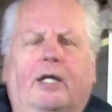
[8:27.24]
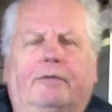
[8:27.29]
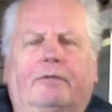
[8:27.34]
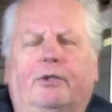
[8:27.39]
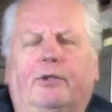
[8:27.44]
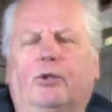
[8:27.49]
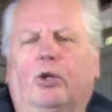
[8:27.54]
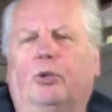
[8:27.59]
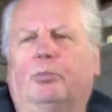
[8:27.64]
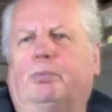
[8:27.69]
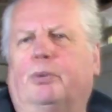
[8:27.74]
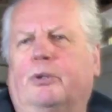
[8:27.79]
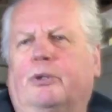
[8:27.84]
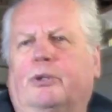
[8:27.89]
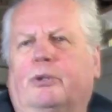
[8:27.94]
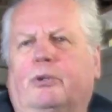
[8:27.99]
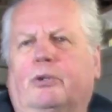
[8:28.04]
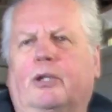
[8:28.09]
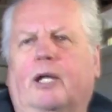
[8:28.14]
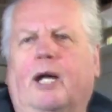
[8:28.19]
of a notebook
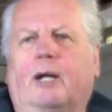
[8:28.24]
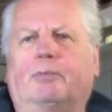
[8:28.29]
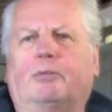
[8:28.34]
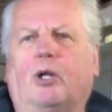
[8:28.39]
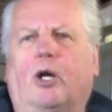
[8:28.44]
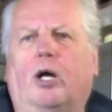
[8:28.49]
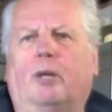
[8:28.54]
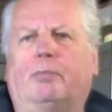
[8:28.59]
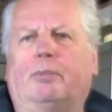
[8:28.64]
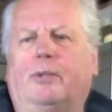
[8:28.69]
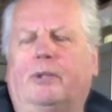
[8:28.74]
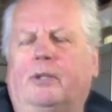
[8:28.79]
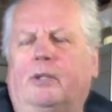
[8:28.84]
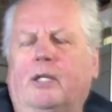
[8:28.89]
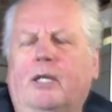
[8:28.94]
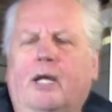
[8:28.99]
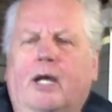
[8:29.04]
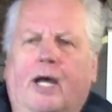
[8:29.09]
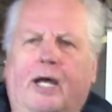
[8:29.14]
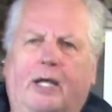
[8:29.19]
or a laptop, and
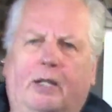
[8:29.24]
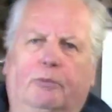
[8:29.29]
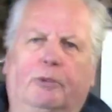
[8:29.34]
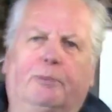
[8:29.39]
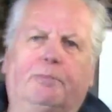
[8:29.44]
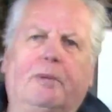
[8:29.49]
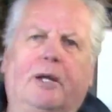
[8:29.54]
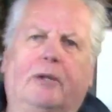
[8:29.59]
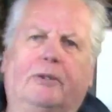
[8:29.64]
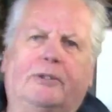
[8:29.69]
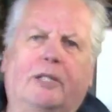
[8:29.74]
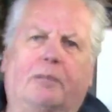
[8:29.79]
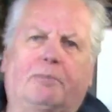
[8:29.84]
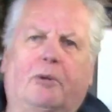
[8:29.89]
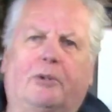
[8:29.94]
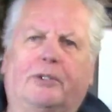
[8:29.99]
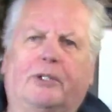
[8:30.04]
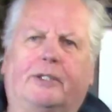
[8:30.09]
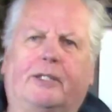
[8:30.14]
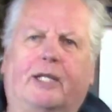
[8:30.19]
it would mount up
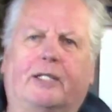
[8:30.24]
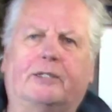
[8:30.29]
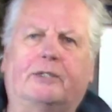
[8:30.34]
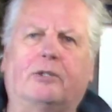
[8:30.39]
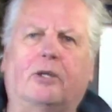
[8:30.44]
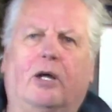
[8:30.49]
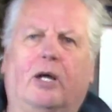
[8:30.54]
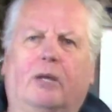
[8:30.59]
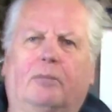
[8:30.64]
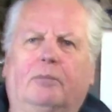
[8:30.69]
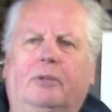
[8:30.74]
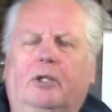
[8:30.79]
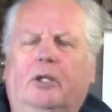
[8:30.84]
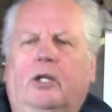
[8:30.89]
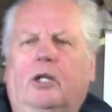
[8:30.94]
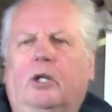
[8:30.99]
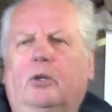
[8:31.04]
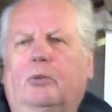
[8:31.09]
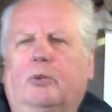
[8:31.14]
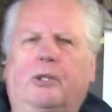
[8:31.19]
on the desktop
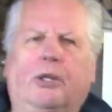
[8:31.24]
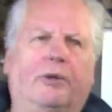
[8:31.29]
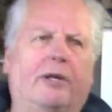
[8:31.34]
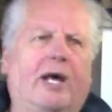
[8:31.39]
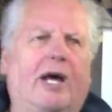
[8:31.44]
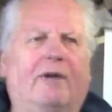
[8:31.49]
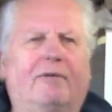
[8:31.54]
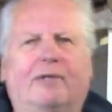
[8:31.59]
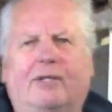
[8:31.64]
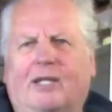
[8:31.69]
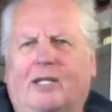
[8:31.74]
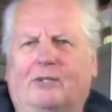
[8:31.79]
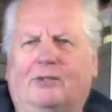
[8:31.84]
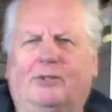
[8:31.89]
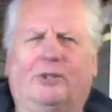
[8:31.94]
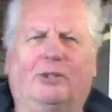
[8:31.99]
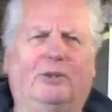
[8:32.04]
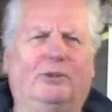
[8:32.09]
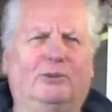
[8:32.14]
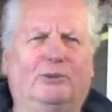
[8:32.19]
without having
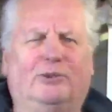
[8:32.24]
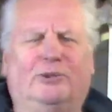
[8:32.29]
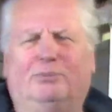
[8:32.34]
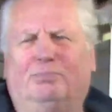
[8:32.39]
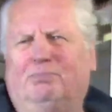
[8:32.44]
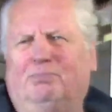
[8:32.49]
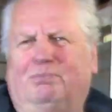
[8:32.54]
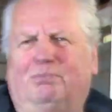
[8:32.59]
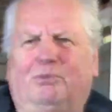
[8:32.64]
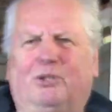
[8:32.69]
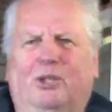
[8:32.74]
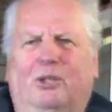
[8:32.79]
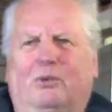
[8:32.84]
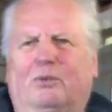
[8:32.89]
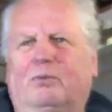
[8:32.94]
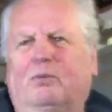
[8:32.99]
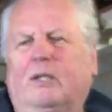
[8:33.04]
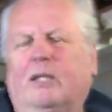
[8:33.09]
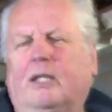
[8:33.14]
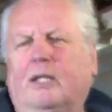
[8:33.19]
to use,
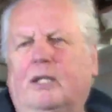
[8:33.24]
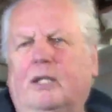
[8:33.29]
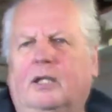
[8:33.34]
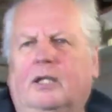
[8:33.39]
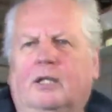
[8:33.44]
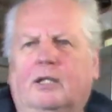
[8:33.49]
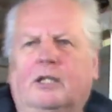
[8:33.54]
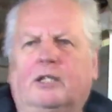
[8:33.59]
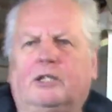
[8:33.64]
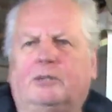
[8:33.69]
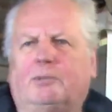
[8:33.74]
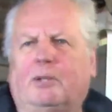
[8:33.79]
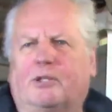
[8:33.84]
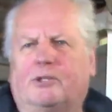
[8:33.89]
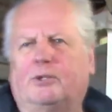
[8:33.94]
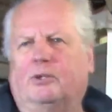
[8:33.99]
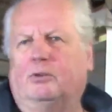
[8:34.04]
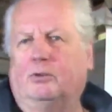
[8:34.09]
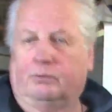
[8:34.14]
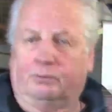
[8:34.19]

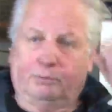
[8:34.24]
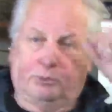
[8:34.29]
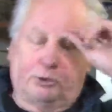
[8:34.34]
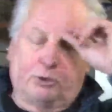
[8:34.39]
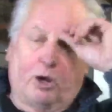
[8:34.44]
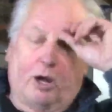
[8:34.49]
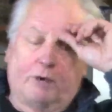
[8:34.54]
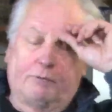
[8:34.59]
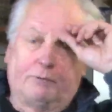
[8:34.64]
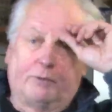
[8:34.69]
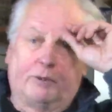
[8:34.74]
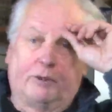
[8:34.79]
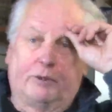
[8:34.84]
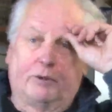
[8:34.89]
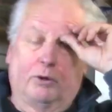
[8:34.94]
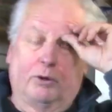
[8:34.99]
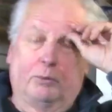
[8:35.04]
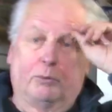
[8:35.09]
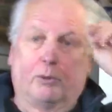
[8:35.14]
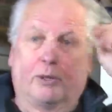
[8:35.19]
special software
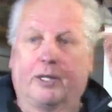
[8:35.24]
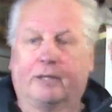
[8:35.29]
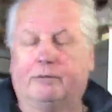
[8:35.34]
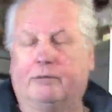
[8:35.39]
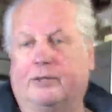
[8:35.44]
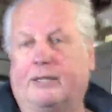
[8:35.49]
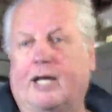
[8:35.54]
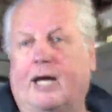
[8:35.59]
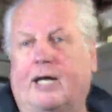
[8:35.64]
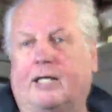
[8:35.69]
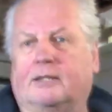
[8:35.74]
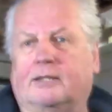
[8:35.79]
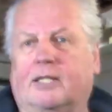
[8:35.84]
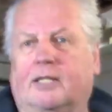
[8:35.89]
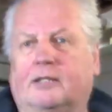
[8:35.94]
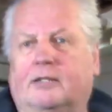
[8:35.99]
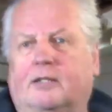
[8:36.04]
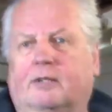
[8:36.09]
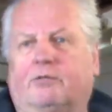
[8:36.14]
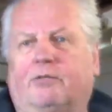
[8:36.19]
or whatever to
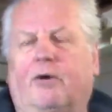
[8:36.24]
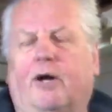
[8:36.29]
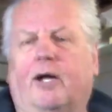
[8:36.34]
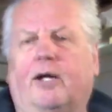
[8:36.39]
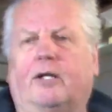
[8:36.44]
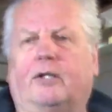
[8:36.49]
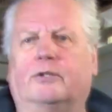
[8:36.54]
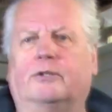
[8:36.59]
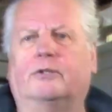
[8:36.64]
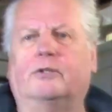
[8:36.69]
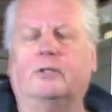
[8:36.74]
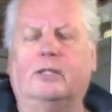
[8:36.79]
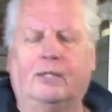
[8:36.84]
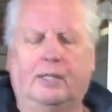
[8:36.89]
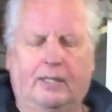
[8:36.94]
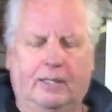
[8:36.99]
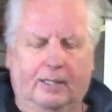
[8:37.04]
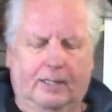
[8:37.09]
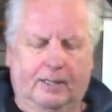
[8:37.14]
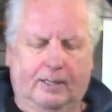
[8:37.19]
access the files.
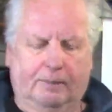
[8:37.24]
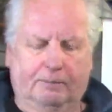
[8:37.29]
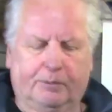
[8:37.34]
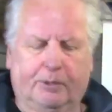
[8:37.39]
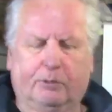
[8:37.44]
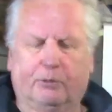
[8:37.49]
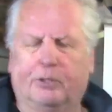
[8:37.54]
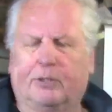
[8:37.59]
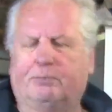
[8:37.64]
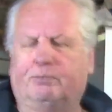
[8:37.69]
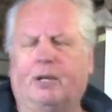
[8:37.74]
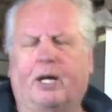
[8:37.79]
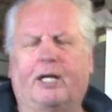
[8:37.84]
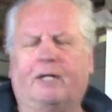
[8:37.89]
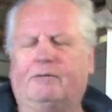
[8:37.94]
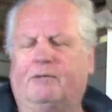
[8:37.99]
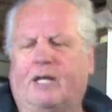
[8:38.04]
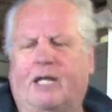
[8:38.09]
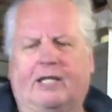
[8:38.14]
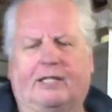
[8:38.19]
I
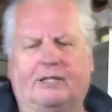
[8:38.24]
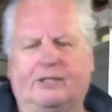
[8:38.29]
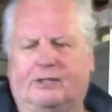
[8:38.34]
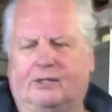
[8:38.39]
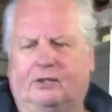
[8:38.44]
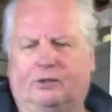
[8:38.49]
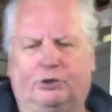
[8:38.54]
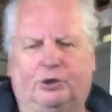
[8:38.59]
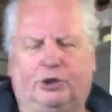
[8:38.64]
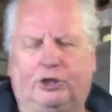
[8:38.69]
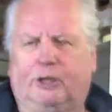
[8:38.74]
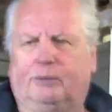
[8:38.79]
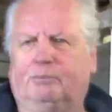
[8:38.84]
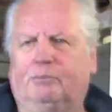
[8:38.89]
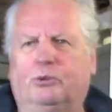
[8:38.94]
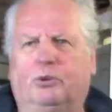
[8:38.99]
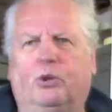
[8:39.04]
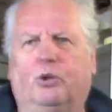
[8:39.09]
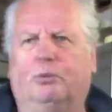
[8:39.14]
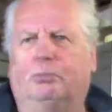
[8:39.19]
even had this little cheap
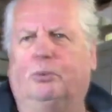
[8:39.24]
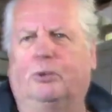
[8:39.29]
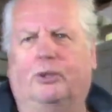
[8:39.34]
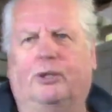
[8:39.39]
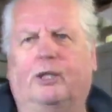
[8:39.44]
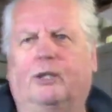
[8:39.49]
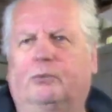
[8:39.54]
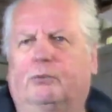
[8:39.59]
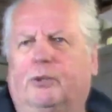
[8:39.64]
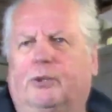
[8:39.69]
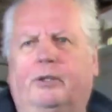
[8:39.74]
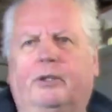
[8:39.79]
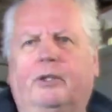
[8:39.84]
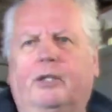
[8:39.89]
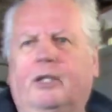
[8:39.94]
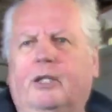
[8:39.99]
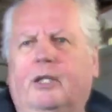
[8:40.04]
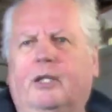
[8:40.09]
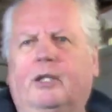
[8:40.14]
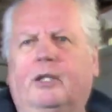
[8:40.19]
notebook, and
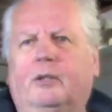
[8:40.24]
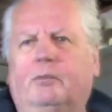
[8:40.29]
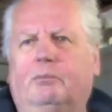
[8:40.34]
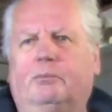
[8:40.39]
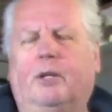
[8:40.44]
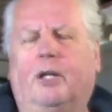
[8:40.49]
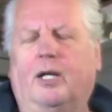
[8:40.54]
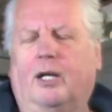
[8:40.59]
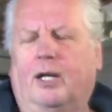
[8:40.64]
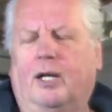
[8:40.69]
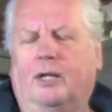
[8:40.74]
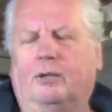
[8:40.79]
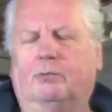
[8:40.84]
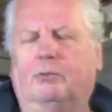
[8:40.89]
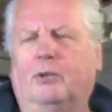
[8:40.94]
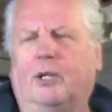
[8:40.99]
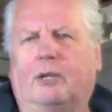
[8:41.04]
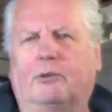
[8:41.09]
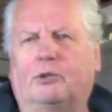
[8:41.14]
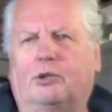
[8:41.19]

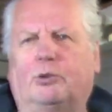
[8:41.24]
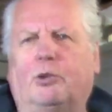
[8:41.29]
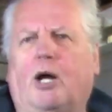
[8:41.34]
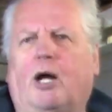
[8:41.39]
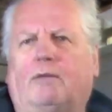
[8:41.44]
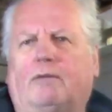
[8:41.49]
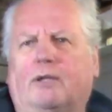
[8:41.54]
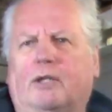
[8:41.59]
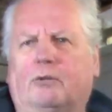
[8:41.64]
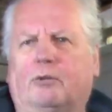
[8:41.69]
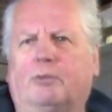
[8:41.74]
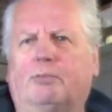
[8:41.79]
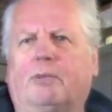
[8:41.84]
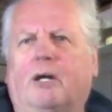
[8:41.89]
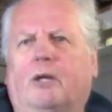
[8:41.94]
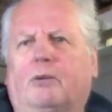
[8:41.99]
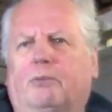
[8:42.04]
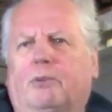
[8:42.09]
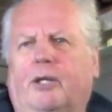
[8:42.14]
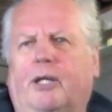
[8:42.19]
when I was traveling, it would
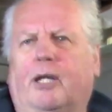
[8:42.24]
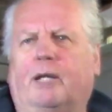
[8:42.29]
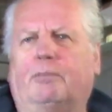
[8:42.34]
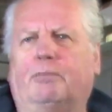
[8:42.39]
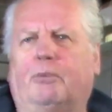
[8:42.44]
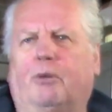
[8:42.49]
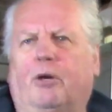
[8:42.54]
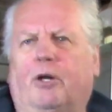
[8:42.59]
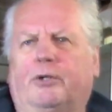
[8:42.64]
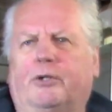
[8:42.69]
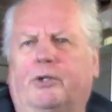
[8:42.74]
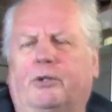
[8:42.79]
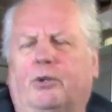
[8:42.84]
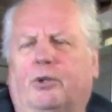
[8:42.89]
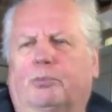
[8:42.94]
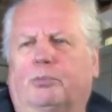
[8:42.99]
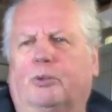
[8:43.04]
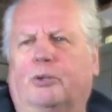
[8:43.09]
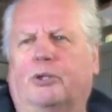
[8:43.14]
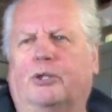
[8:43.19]
mount right up on the
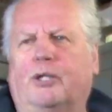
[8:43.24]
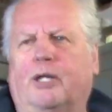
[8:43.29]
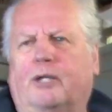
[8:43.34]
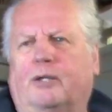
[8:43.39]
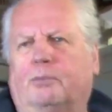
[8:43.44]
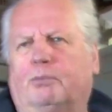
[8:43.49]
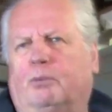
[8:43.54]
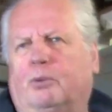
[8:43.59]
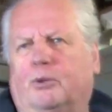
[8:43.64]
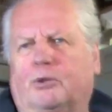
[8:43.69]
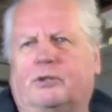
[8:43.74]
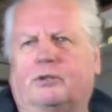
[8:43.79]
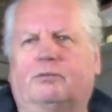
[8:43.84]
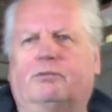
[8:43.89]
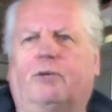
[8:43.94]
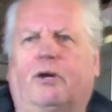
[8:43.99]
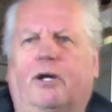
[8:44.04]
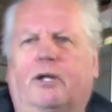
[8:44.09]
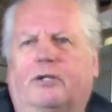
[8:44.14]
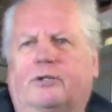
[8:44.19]
notebook, and I could pull some
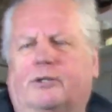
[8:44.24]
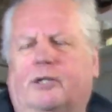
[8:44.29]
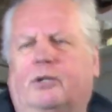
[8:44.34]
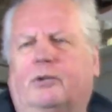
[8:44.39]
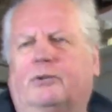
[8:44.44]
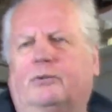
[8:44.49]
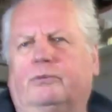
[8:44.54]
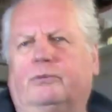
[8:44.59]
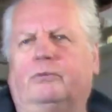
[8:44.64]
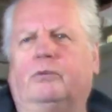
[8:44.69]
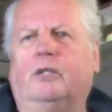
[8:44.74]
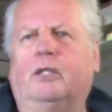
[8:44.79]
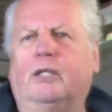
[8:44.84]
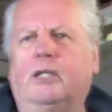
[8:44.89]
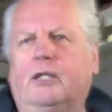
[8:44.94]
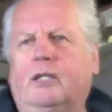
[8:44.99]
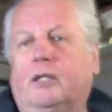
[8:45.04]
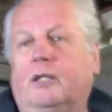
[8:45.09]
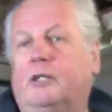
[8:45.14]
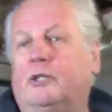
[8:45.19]
files out and
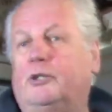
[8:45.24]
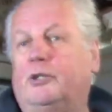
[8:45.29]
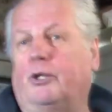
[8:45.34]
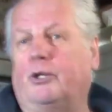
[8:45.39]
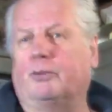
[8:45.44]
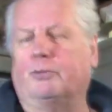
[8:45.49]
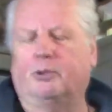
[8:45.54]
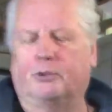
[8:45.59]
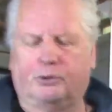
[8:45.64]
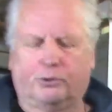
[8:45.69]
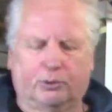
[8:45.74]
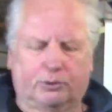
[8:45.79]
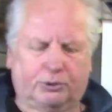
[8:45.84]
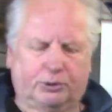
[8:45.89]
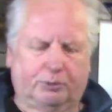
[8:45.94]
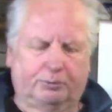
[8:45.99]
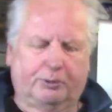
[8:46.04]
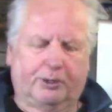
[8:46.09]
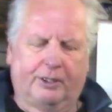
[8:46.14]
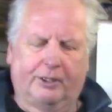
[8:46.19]
share them on
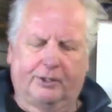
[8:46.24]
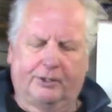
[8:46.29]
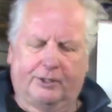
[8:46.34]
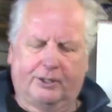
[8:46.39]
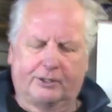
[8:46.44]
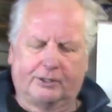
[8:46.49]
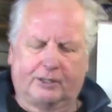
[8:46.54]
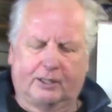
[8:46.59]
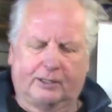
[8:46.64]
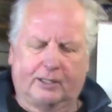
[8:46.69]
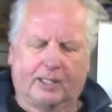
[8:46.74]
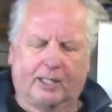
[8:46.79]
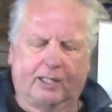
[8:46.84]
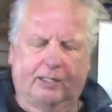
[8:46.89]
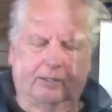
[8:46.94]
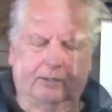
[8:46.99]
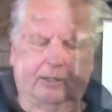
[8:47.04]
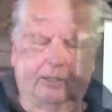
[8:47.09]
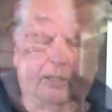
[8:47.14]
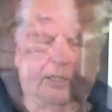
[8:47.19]
social media and things like that.